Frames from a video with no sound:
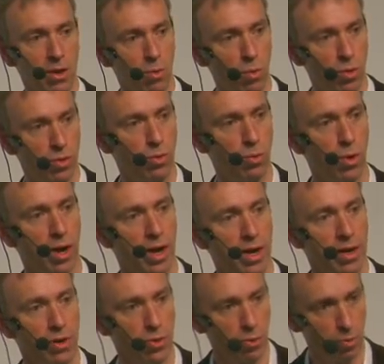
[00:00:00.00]
with the
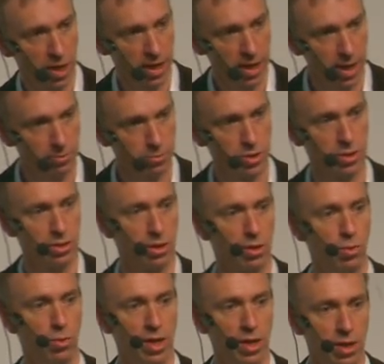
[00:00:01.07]
way that we captured the
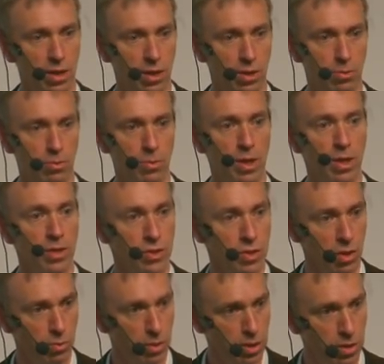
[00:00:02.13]
curriculum
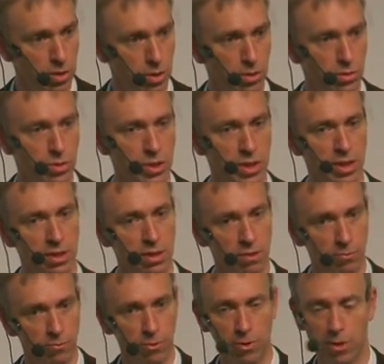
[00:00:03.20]
so we could use it
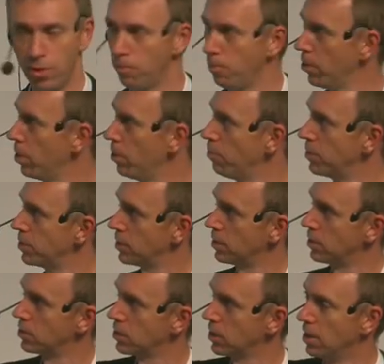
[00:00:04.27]
for other
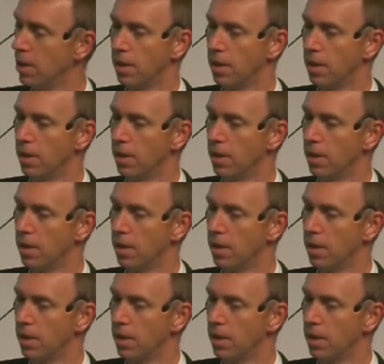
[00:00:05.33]
purposes.